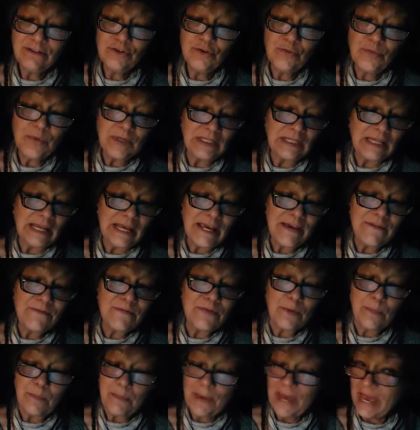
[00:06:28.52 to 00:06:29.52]
to
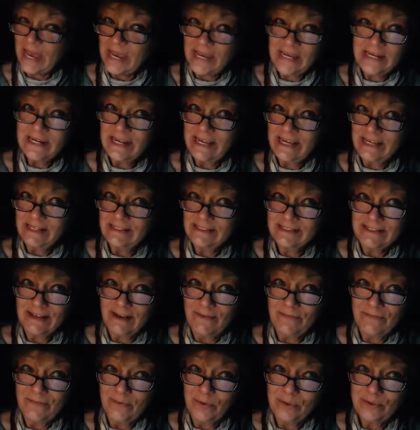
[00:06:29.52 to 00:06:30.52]
relieve the pain He
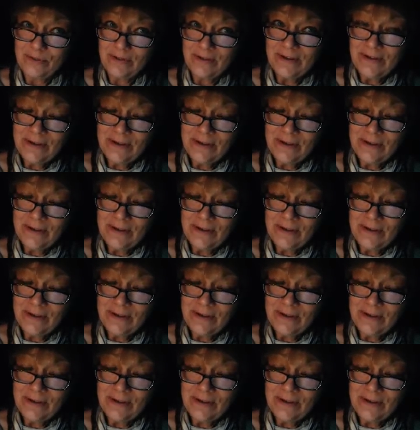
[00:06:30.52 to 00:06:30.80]
suffered.